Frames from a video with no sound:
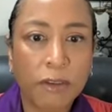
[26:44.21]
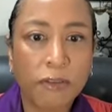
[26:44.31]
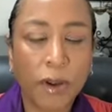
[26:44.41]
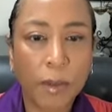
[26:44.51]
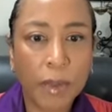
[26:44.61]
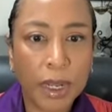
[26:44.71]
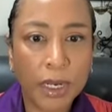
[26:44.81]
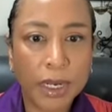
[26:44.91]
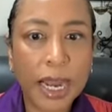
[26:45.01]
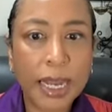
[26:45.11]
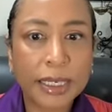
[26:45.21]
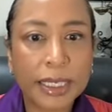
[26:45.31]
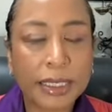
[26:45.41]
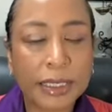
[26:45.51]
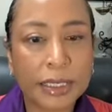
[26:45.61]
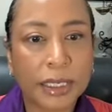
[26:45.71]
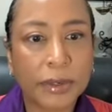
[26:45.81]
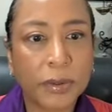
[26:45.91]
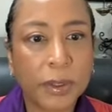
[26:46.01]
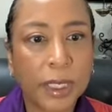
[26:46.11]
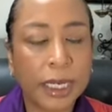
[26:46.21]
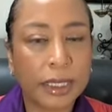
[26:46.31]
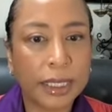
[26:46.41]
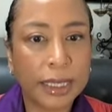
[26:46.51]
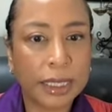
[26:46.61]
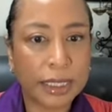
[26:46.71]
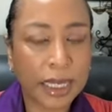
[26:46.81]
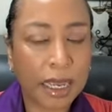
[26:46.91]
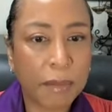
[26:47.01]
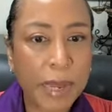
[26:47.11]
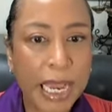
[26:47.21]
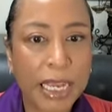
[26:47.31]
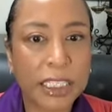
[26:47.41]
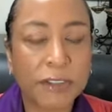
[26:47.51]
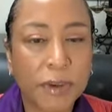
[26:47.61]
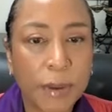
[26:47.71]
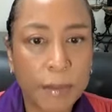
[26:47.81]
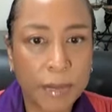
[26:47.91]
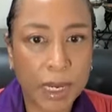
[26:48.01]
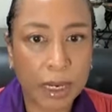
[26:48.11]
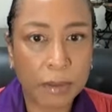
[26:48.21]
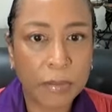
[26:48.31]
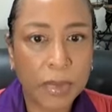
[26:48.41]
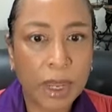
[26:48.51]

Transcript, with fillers: from not necessarily let this cup pass from me,